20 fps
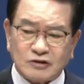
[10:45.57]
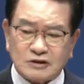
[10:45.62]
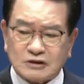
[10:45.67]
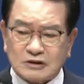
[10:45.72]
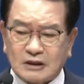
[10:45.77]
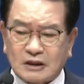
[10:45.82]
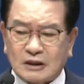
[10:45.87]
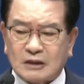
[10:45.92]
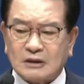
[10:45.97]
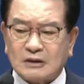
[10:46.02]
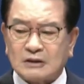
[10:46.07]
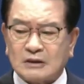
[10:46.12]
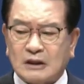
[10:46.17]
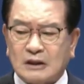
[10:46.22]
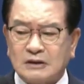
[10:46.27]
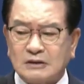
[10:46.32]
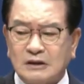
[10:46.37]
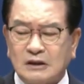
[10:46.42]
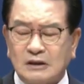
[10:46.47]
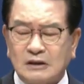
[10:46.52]
You should
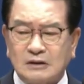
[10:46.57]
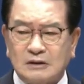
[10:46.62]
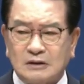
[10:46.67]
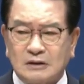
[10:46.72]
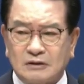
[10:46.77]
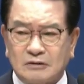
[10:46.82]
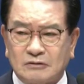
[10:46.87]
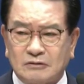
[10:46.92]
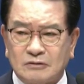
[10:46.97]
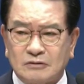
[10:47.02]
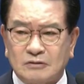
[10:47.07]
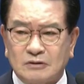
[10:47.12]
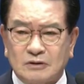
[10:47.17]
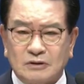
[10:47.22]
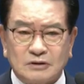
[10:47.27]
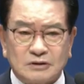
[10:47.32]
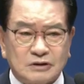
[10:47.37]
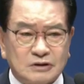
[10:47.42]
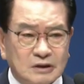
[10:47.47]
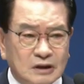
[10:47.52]
go to the level of
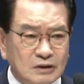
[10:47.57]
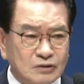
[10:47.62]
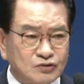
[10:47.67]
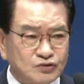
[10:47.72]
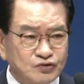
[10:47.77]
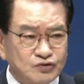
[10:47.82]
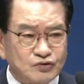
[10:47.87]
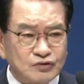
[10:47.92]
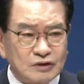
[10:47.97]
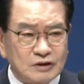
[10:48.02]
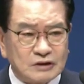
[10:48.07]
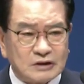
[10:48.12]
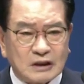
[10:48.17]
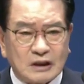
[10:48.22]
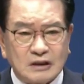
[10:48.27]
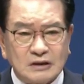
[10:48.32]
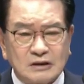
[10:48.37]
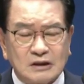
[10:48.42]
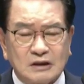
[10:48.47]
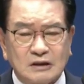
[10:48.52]
swimming inside the
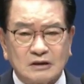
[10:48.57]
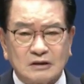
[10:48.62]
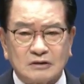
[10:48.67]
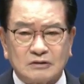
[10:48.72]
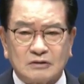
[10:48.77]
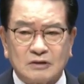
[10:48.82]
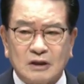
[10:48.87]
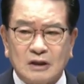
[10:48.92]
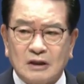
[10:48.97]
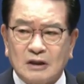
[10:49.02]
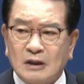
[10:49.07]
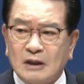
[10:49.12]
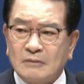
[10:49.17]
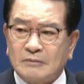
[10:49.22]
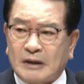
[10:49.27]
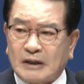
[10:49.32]
river of life,